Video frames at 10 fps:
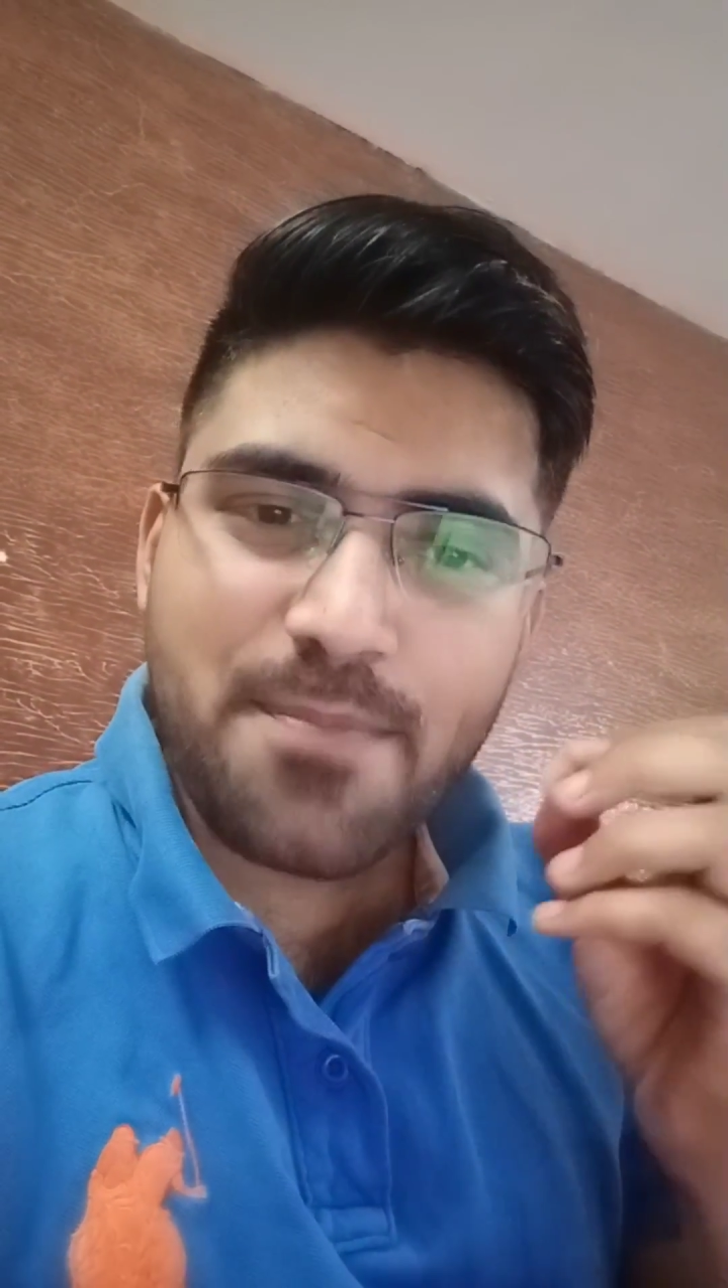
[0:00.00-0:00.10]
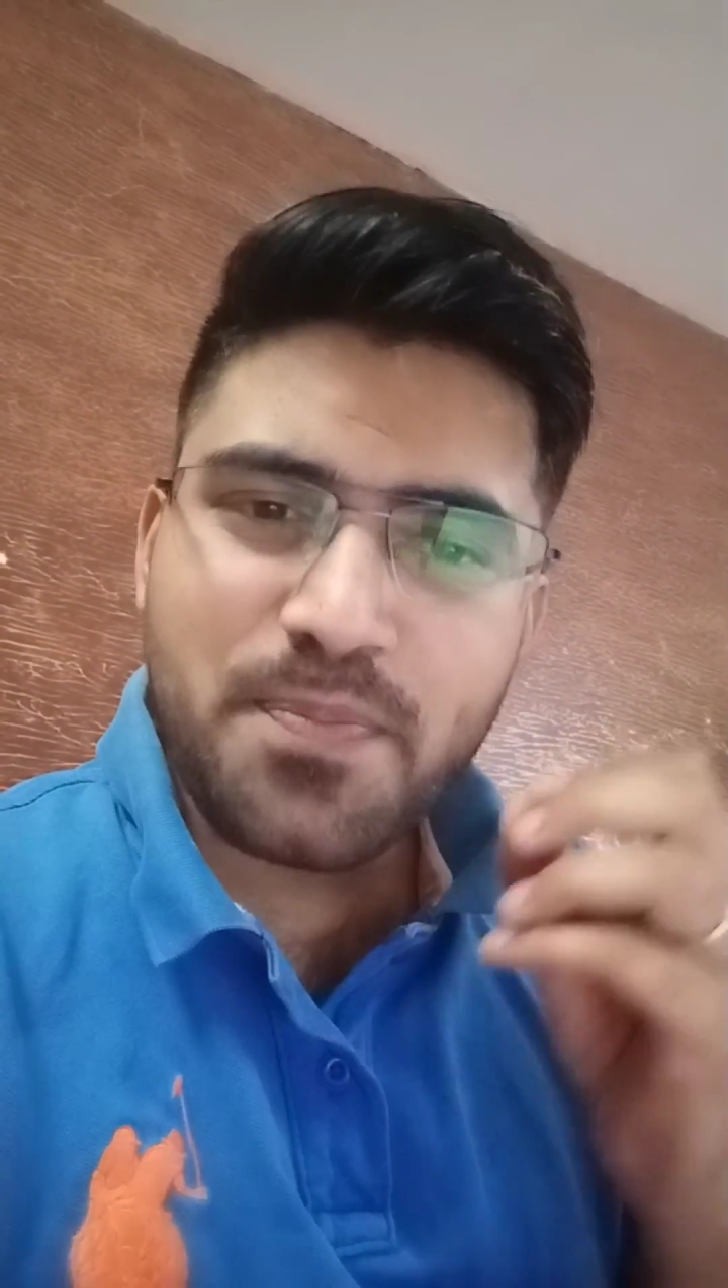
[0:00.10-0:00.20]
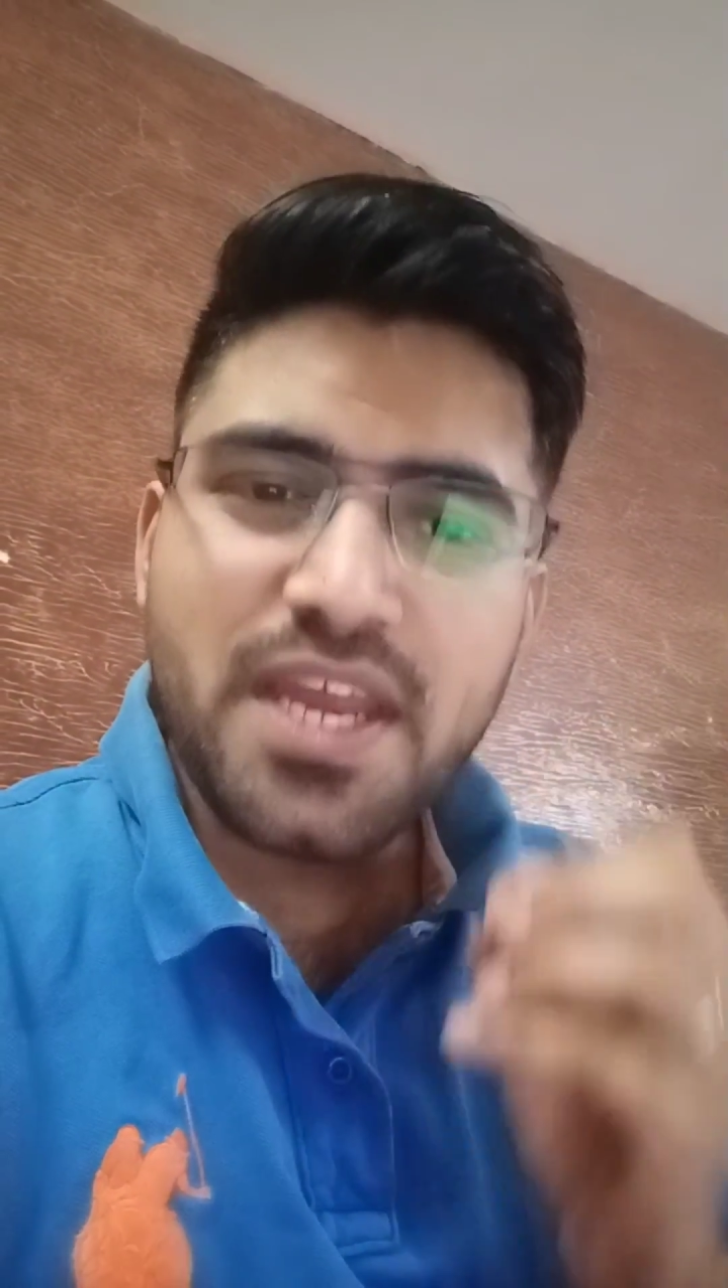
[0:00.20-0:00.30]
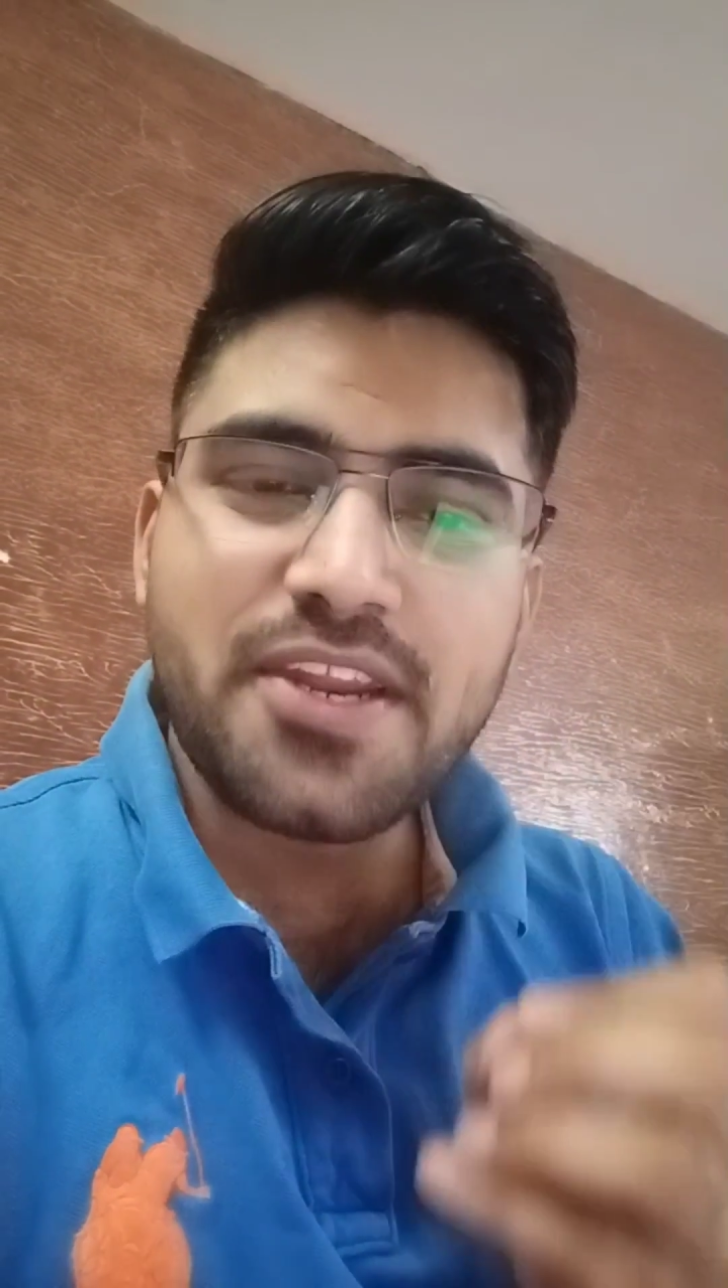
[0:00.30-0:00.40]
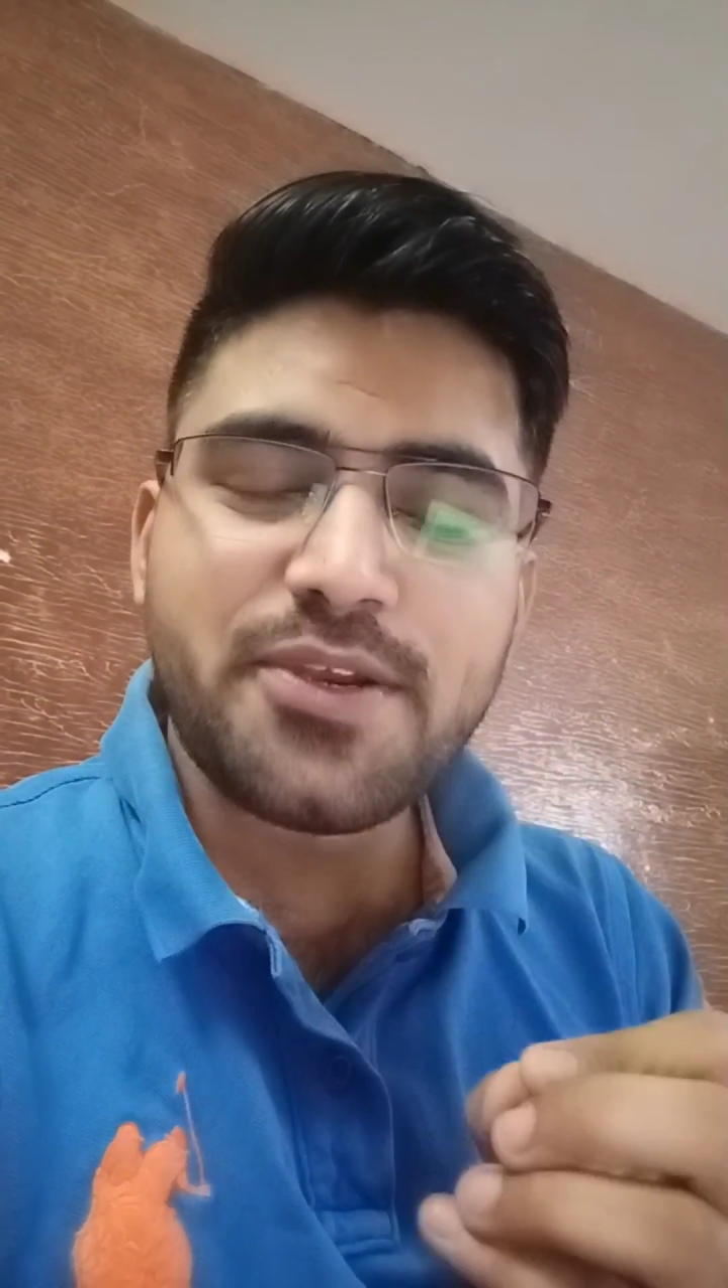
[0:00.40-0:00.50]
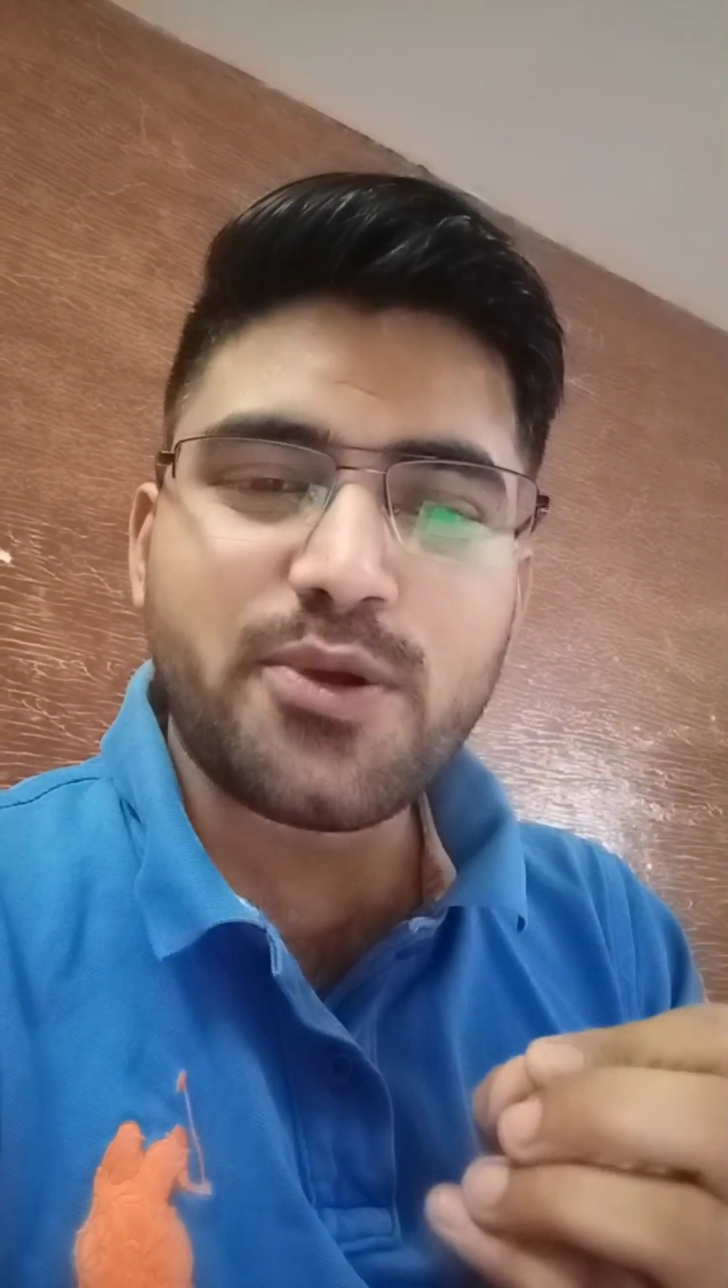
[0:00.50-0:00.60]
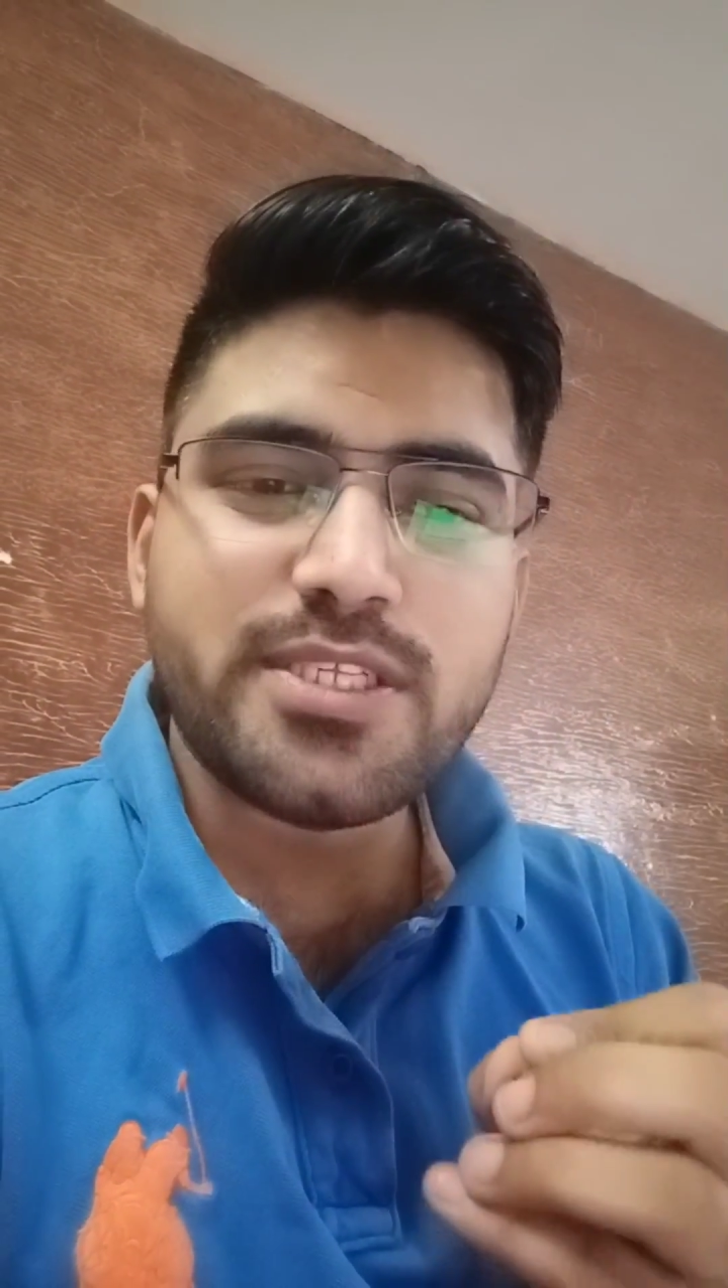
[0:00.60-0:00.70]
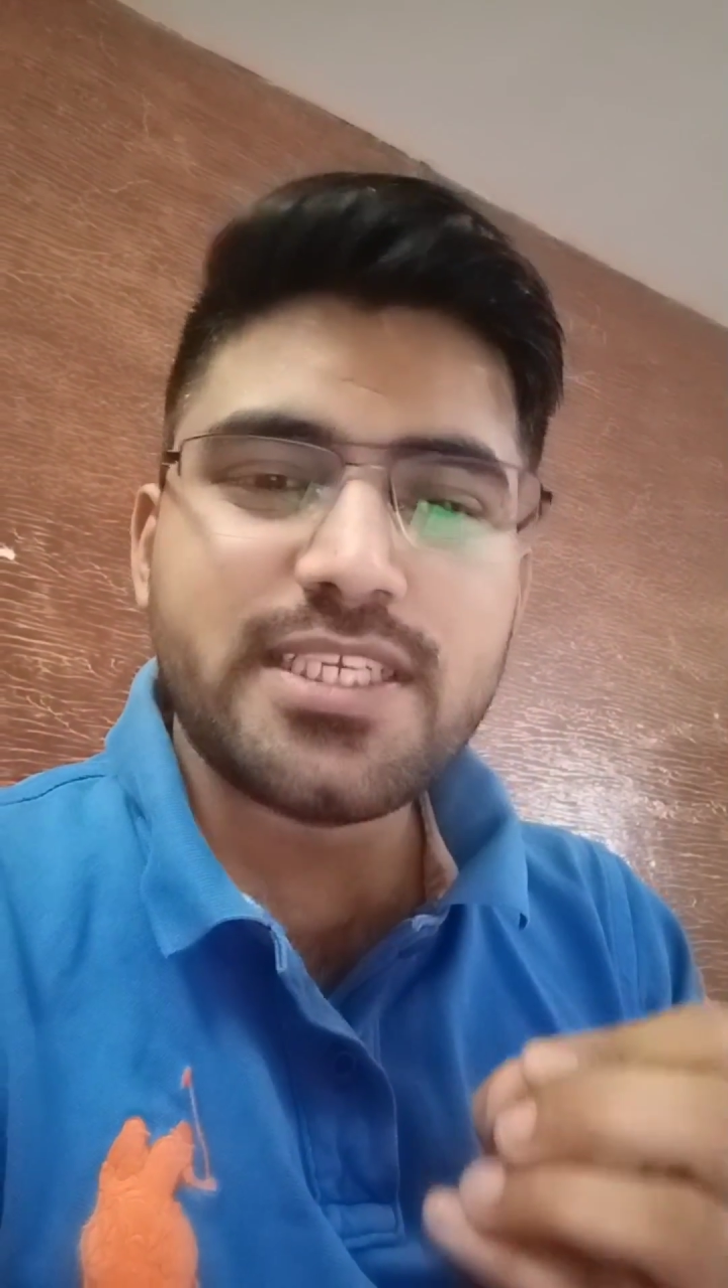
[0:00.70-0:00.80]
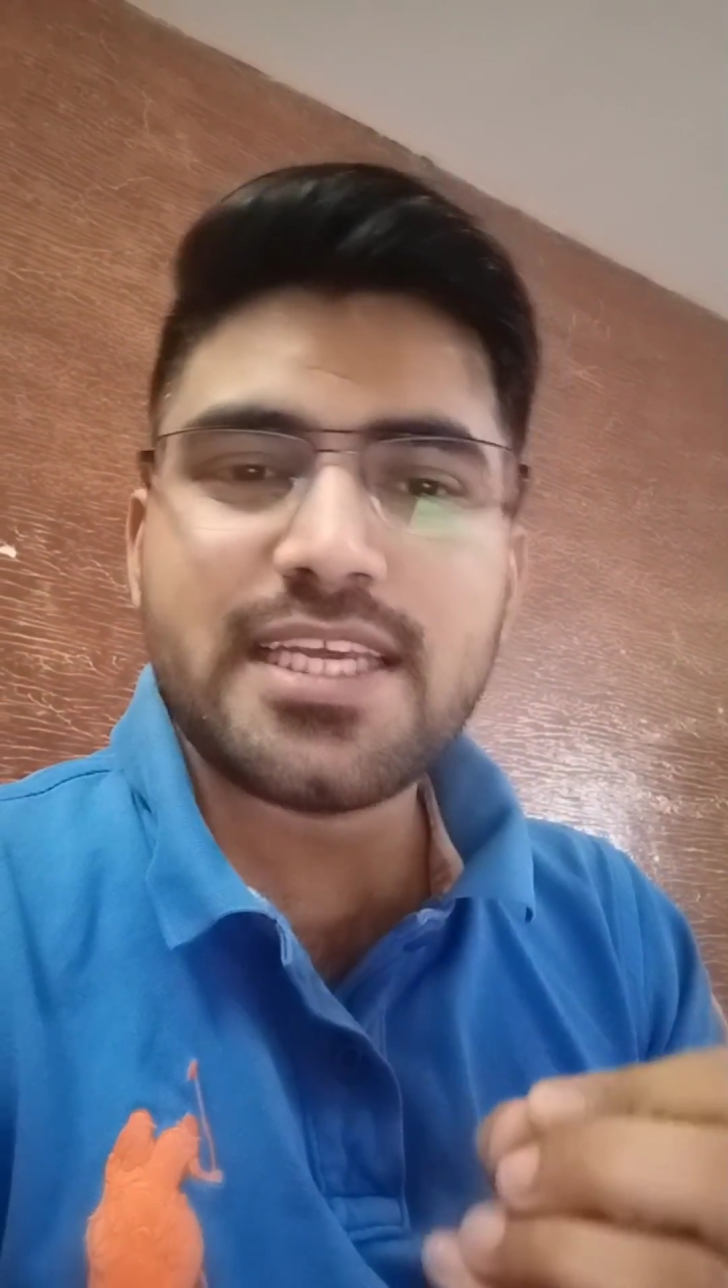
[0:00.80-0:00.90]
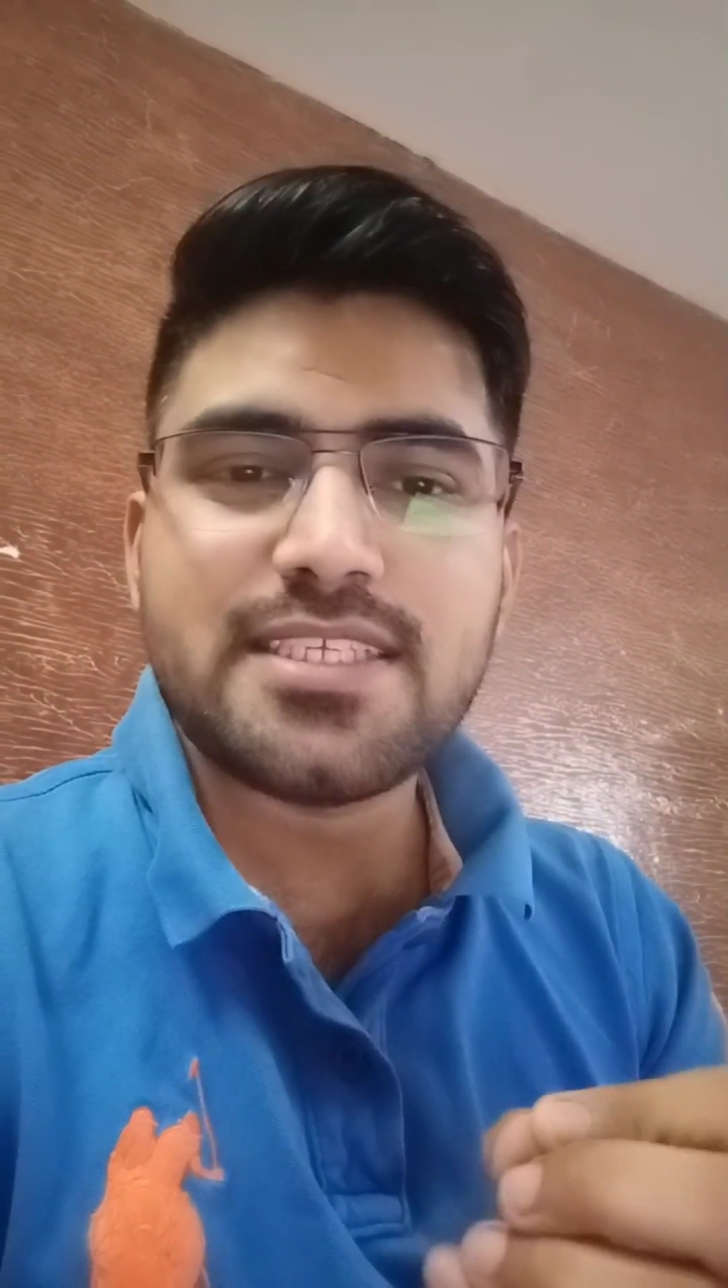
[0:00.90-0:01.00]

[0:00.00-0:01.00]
I'm the radiology